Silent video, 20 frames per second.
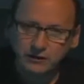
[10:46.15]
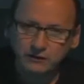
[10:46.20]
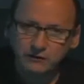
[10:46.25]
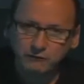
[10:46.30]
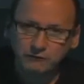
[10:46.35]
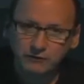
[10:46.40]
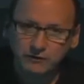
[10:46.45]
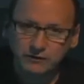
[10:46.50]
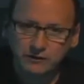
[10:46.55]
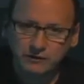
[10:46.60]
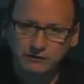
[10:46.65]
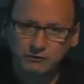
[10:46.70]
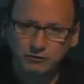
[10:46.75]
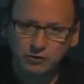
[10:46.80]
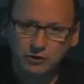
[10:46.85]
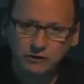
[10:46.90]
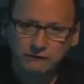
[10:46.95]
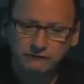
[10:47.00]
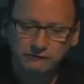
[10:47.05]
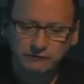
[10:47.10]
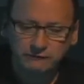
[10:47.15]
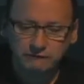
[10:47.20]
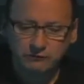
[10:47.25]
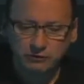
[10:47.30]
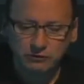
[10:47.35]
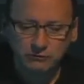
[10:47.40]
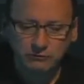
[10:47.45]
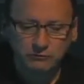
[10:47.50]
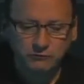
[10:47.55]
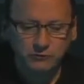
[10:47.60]
Recovery
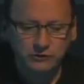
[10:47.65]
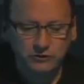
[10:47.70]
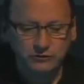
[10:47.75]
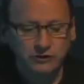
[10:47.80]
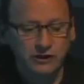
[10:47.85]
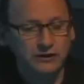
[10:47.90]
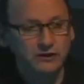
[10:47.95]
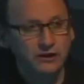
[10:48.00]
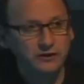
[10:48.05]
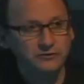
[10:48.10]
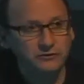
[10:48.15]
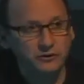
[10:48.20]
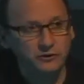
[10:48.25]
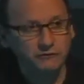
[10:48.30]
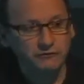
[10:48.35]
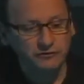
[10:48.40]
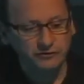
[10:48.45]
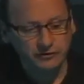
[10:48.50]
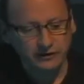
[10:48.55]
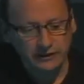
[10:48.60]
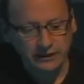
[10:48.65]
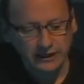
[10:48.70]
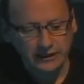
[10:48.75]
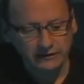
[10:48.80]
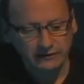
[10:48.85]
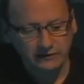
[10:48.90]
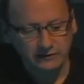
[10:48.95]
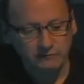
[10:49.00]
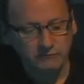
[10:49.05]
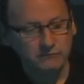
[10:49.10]
room, we try not to over-sedate
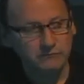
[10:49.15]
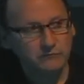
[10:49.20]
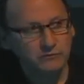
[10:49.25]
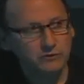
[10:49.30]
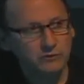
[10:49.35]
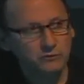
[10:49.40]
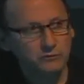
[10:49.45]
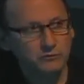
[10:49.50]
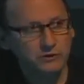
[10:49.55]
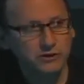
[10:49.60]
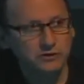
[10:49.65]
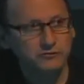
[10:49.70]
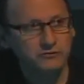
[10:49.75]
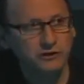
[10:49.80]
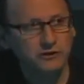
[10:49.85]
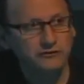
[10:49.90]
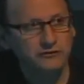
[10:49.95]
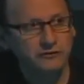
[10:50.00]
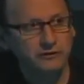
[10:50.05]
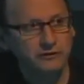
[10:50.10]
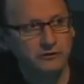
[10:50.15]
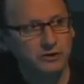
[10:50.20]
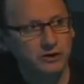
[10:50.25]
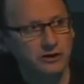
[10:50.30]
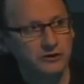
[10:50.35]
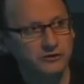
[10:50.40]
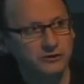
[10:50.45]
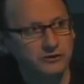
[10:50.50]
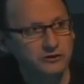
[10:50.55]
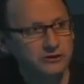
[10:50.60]
them. We address their
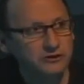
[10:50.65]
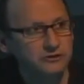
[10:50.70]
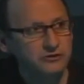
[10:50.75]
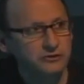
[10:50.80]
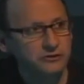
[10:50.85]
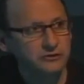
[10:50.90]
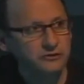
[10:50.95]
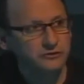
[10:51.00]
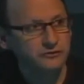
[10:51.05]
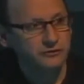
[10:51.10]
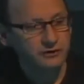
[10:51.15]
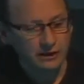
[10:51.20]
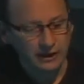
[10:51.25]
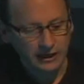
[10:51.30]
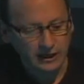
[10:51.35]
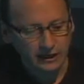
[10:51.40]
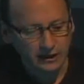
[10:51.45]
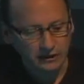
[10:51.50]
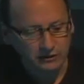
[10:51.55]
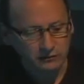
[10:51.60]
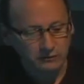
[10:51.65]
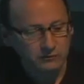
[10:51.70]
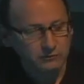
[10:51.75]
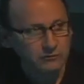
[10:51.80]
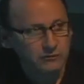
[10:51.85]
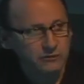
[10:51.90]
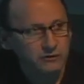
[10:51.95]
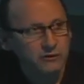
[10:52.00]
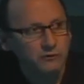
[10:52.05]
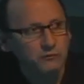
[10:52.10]
nausea issues, and
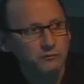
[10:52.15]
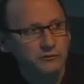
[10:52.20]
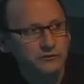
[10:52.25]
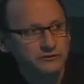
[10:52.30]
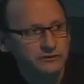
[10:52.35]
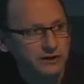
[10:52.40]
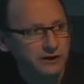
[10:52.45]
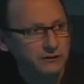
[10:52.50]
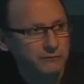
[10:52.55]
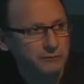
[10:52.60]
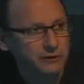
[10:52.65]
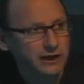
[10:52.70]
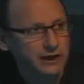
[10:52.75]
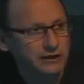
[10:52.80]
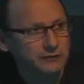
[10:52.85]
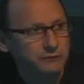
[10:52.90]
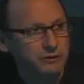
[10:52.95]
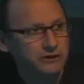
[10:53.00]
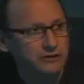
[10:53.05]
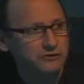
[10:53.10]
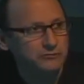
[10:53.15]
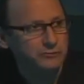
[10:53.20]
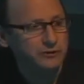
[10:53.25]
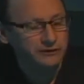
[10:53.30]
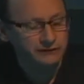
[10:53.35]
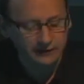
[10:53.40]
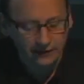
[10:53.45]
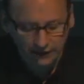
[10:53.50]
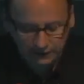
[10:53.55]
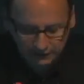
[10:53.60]
we start pain management
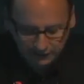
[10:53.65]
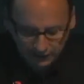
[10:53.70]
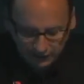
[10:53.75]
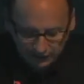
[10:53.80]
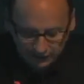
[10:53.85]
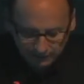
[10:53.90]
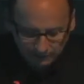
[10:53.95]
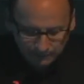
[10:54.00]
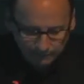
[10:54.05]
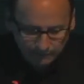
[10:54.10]
at that time.